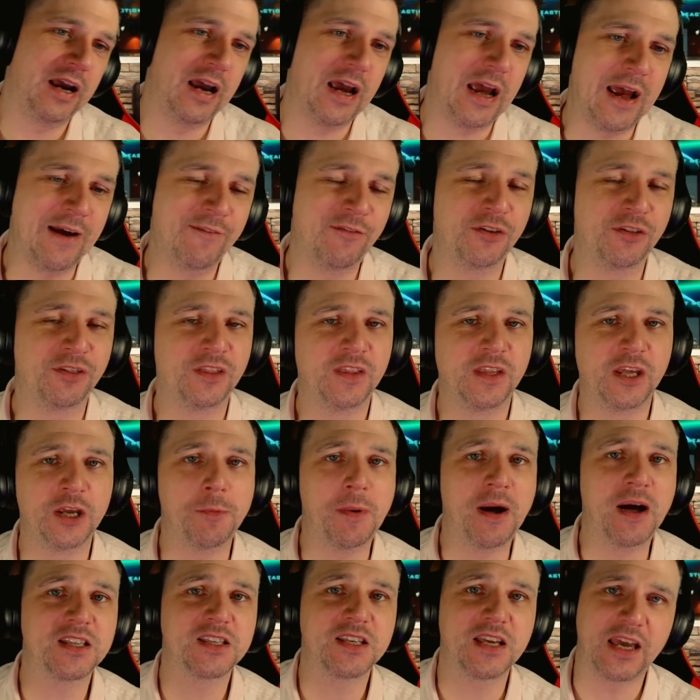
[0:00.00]
Everything that you're
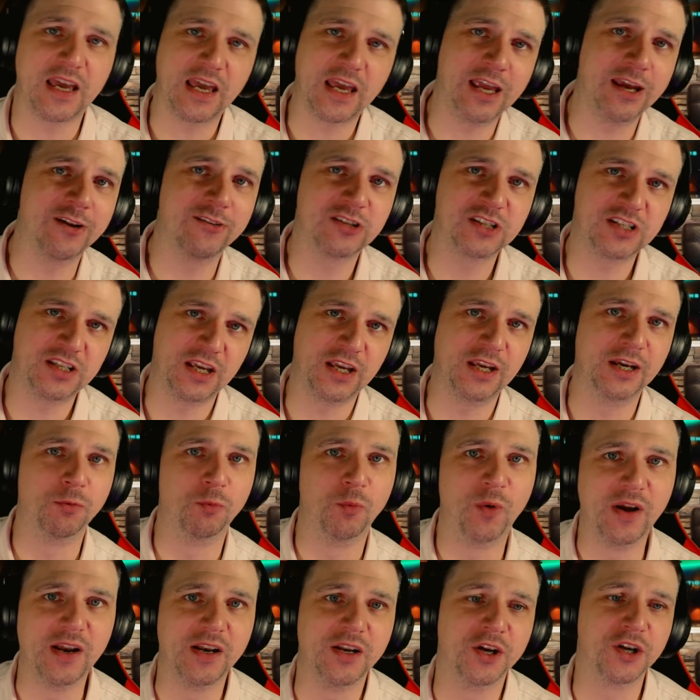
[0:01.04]
about to hear, see, and
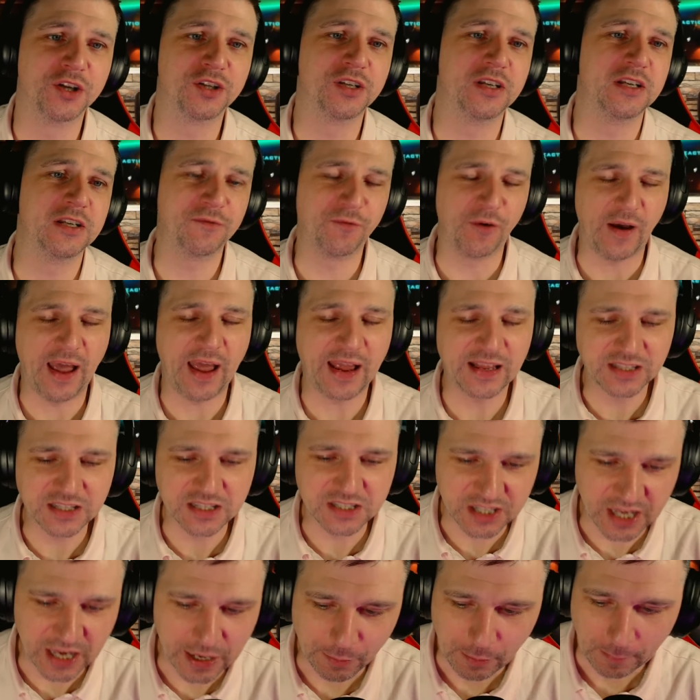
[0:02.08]
witness is for
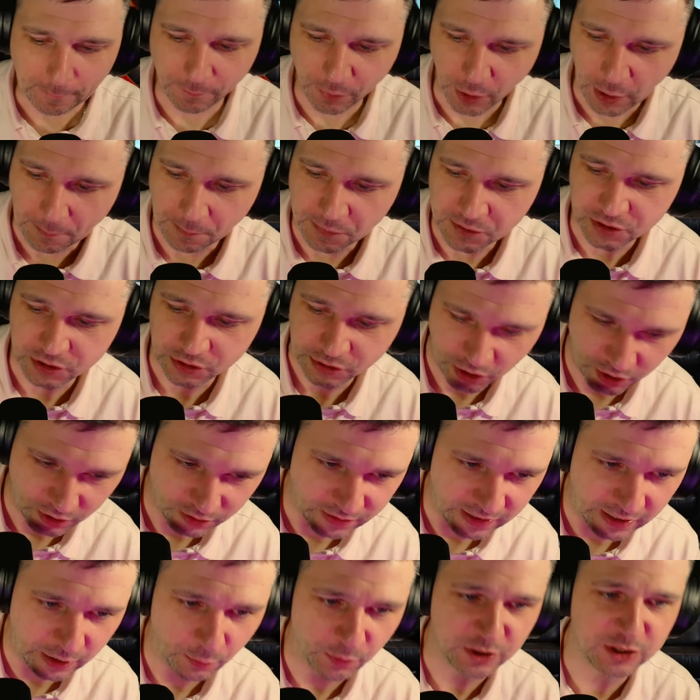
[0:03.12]
entertainment purposes
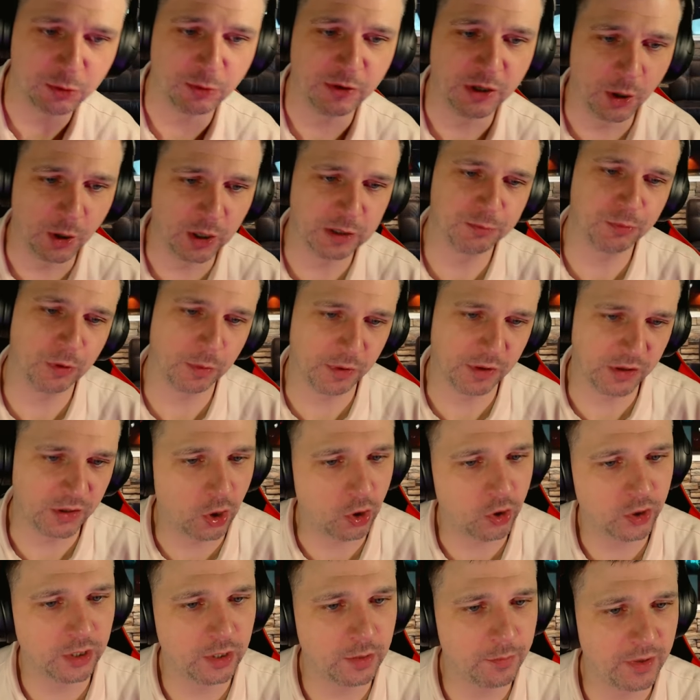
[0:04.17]
only, which we know it's probably not
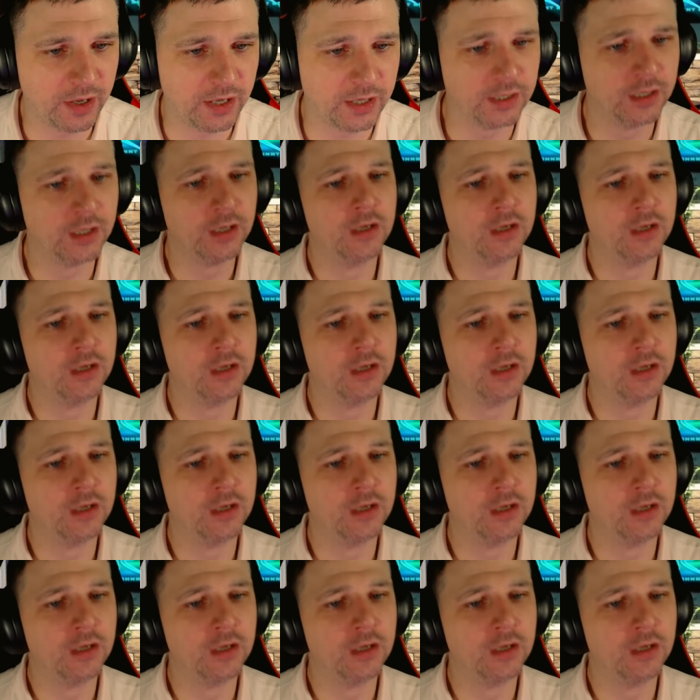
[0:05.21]
going to be.